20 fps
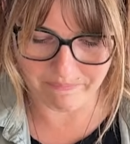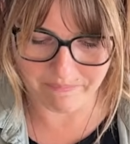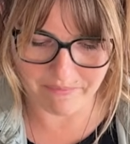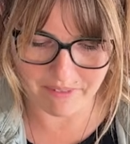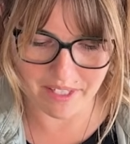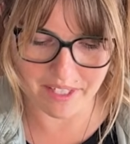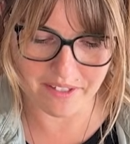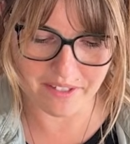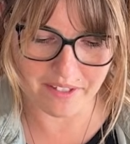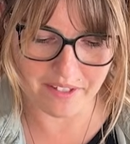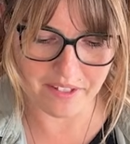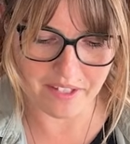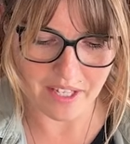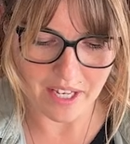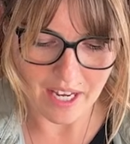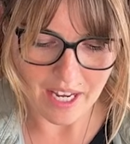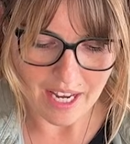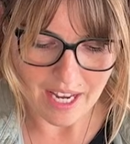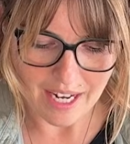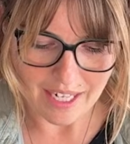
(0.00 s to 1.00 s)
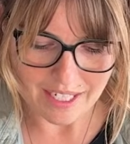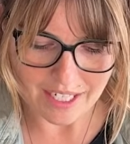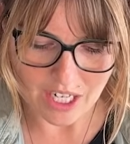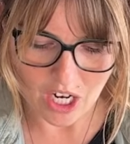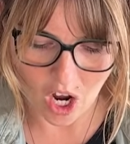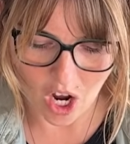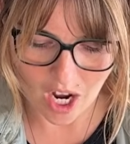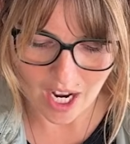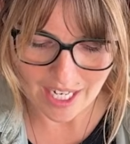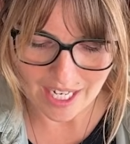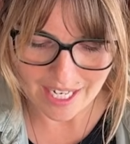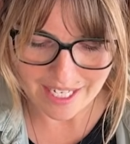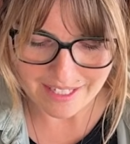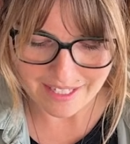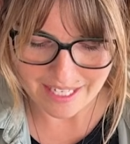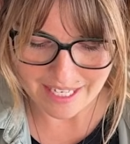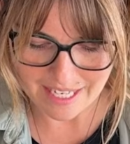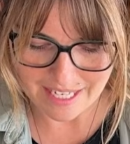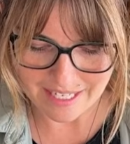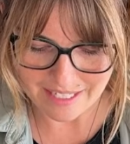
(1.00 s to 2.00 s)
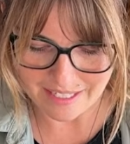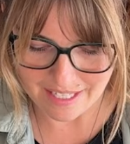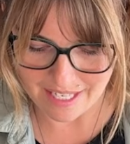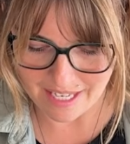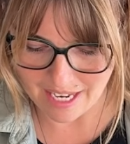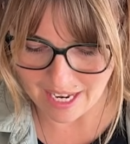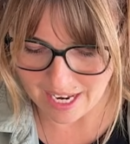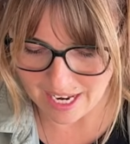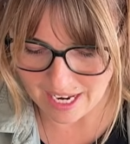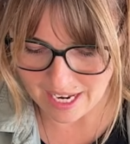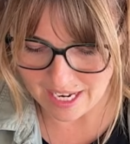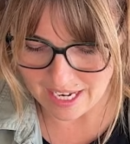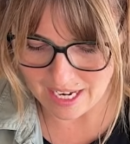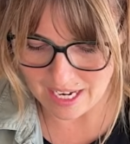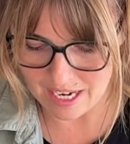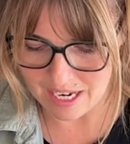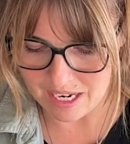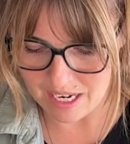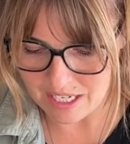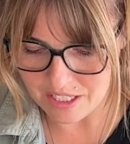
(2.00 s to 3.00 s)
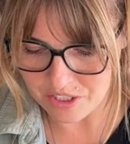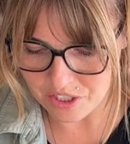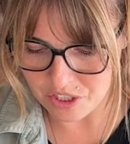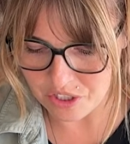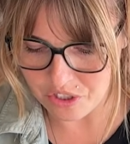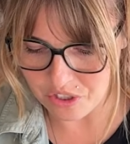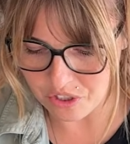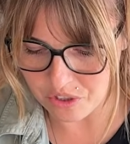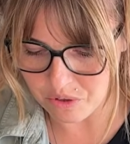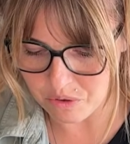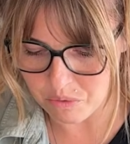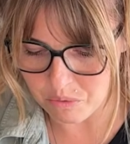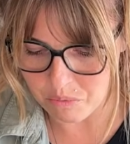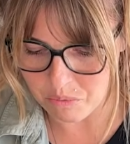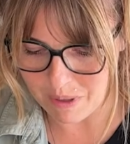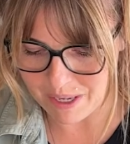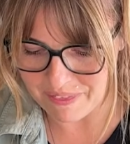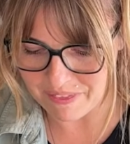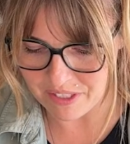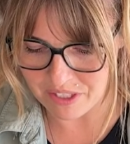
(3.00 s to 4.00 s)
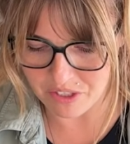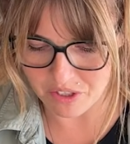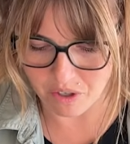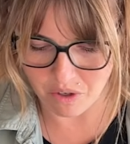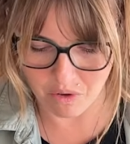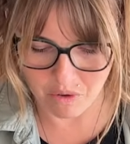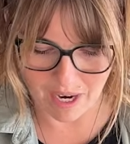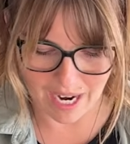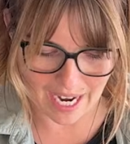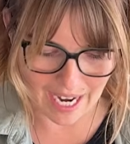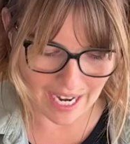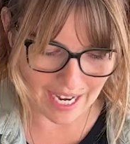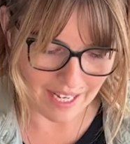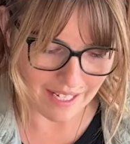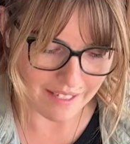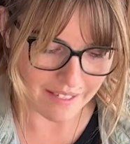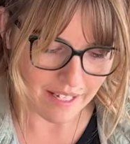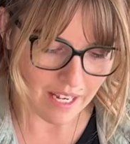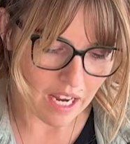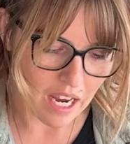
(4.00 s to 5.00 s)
This is not as easy to do when the dough has